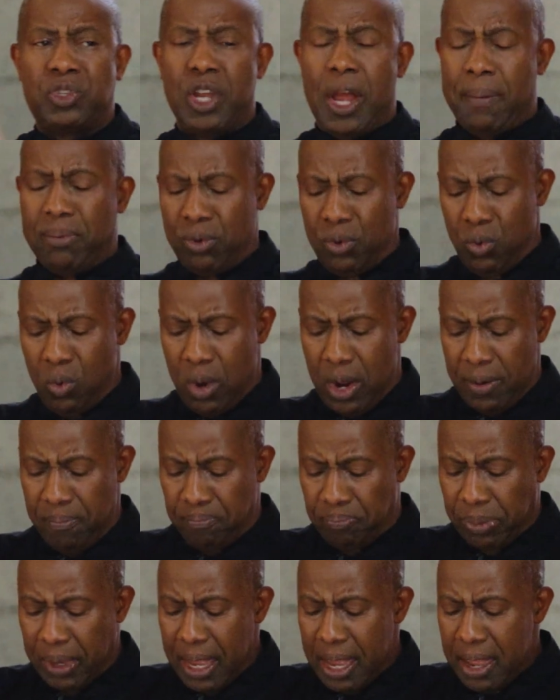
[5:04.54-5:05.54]
chapter 1,
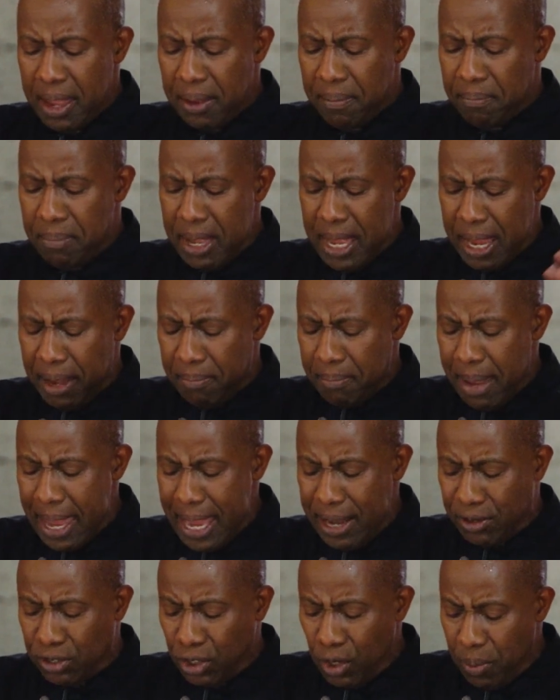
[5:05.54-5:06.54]
being
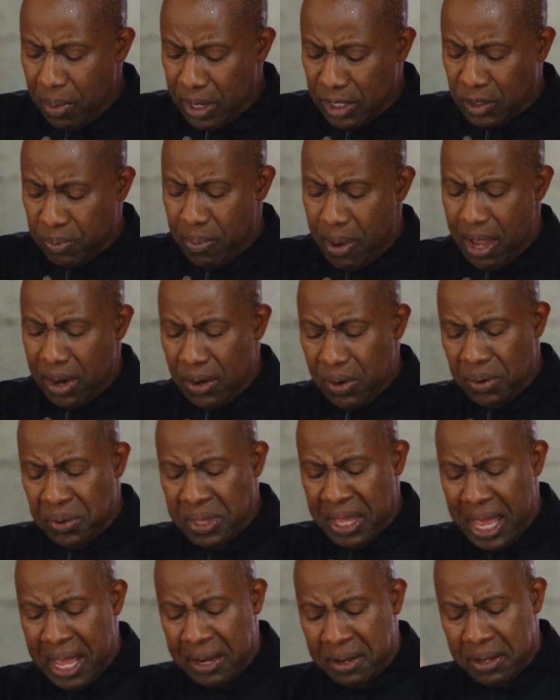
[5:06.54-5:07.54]
made so much better
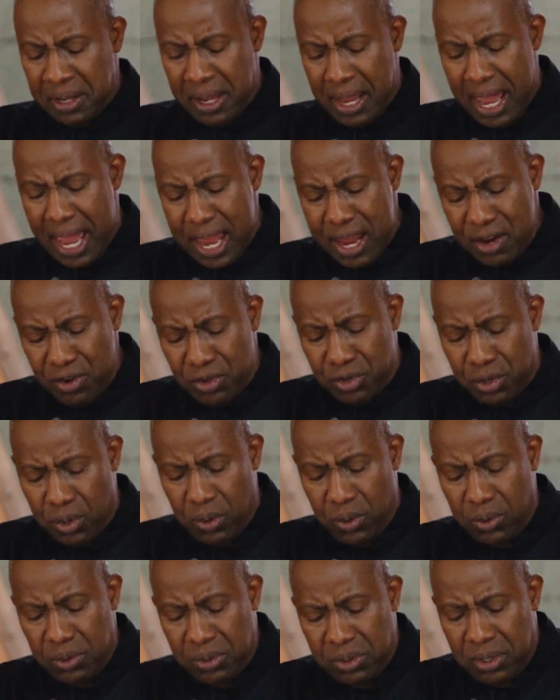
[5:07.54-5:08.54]
than the
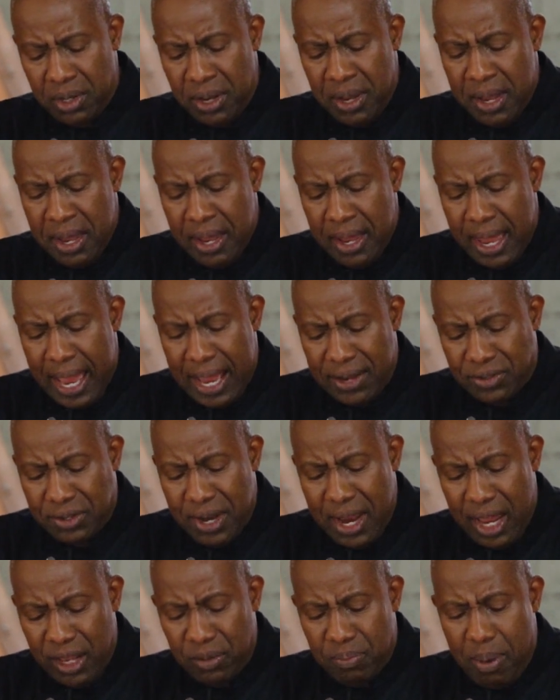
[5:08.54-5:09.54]
angels, as
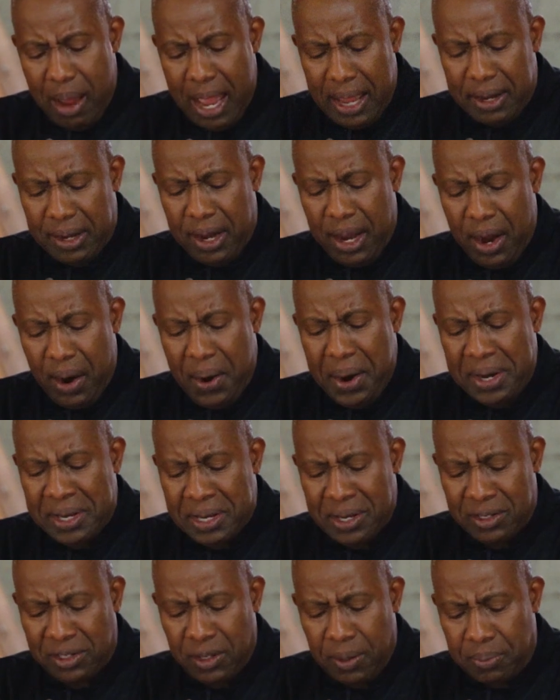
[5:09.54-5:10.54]
he hath by
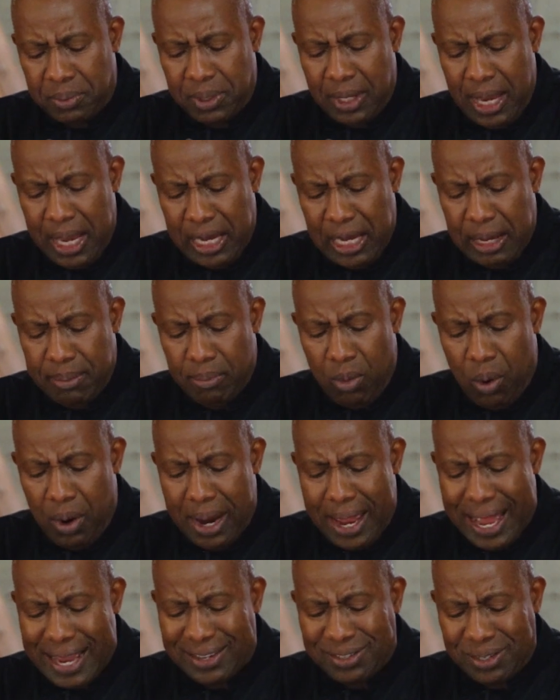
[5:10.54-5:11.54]
inheritance obtained a more
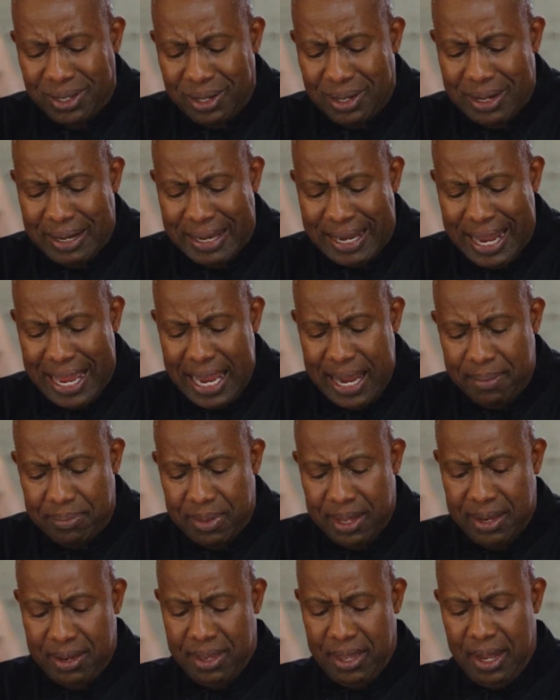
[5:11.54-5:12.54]
excellent name
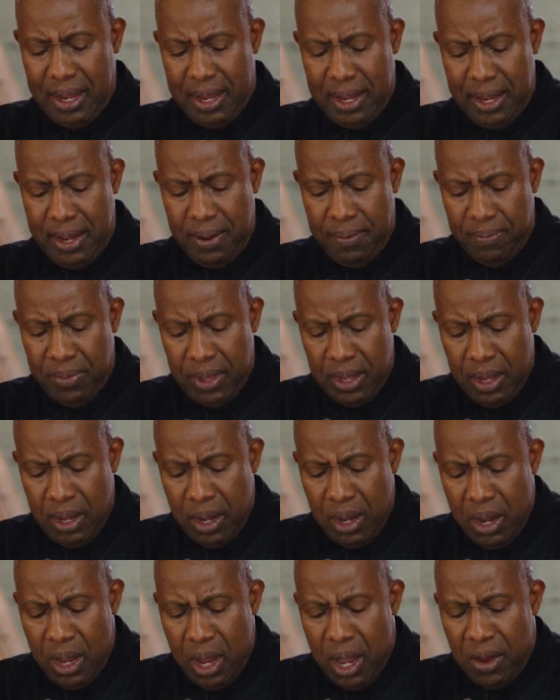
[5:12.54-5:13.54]
than they.
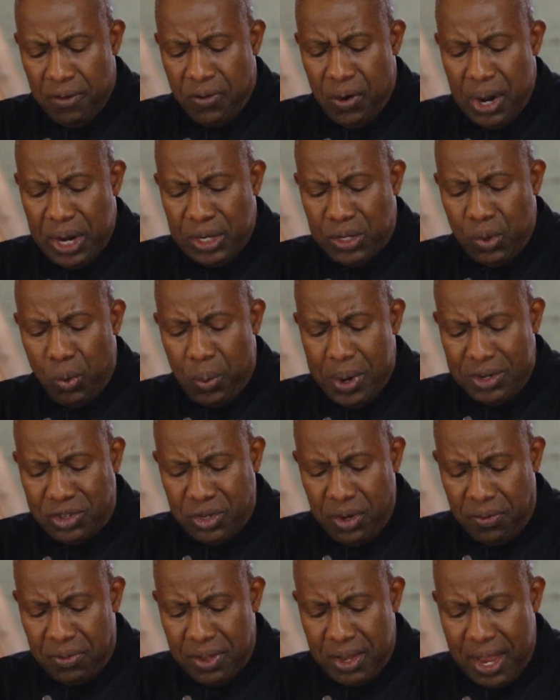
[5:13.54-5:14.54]
For unto
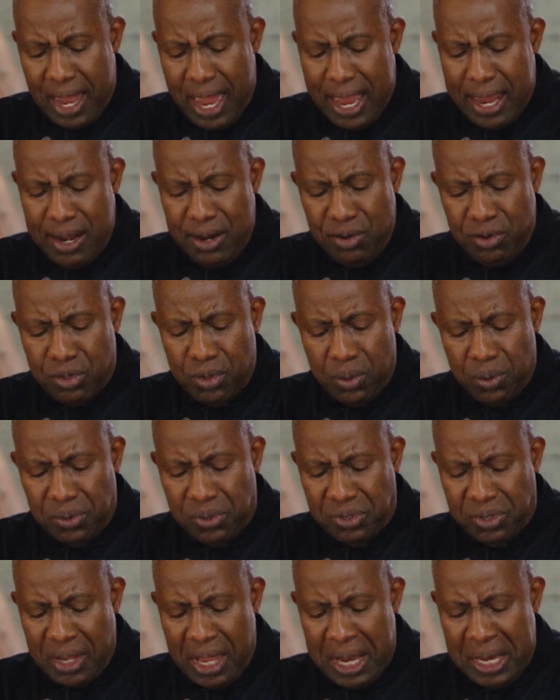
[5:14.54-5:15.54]
which of the angels
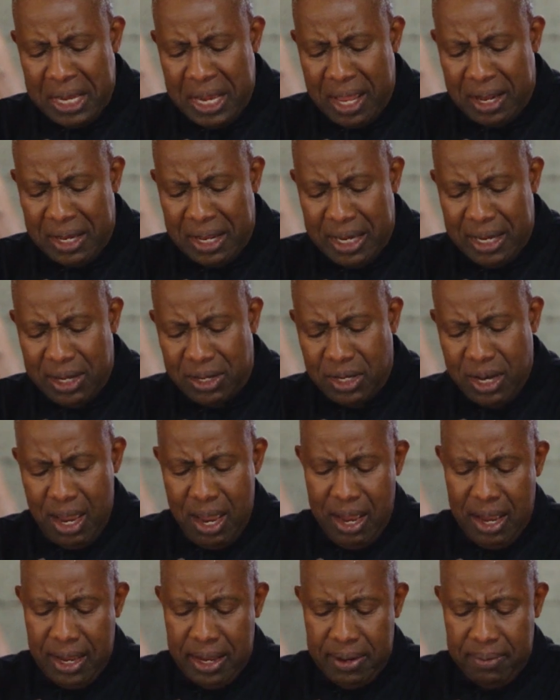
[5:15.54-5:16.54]
said he at any
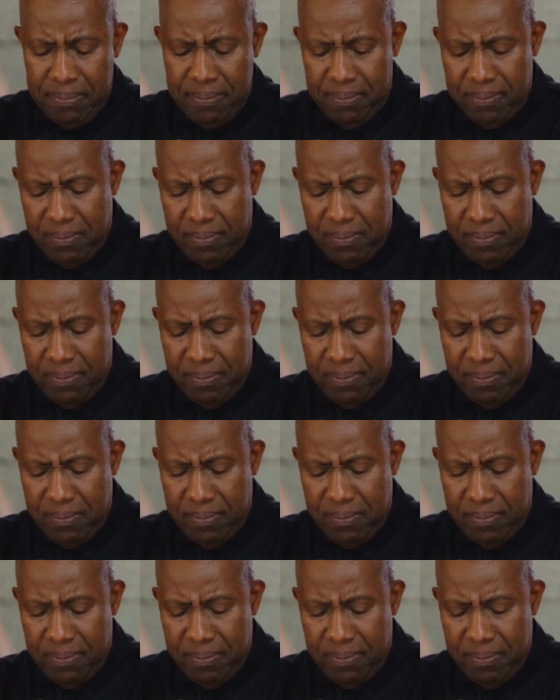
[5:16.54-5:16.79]
time,